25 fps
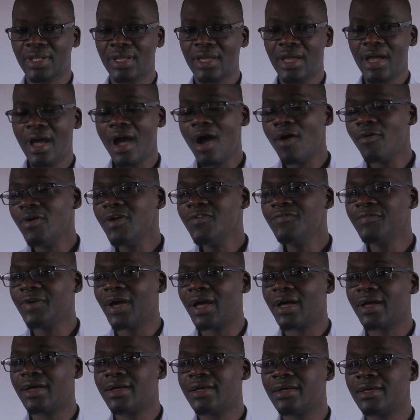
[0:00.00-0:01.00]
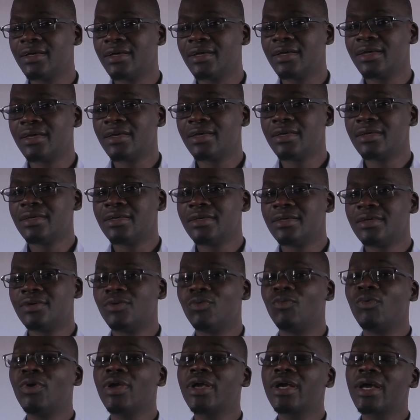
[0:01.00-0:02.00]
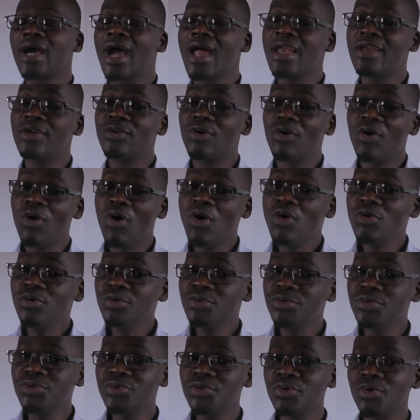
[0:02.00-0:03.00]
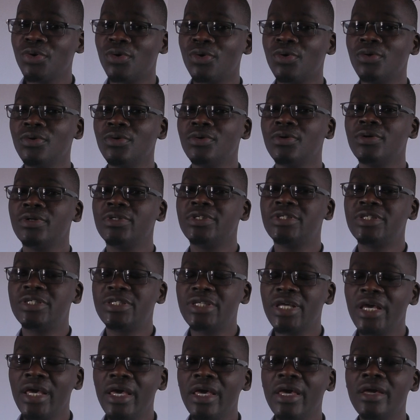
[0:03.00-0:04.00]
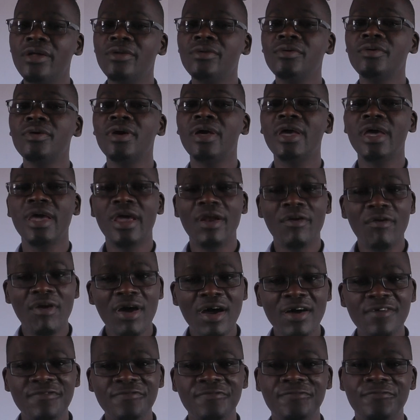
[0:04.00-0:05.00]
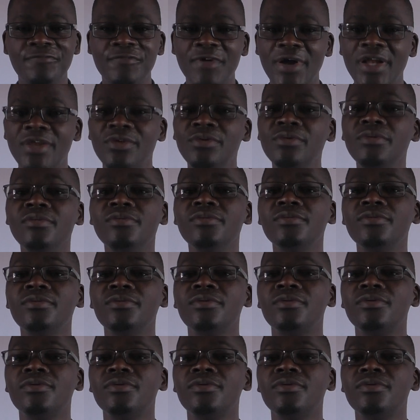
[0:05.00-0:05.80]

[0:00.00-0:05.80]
However, we can also tell a rough value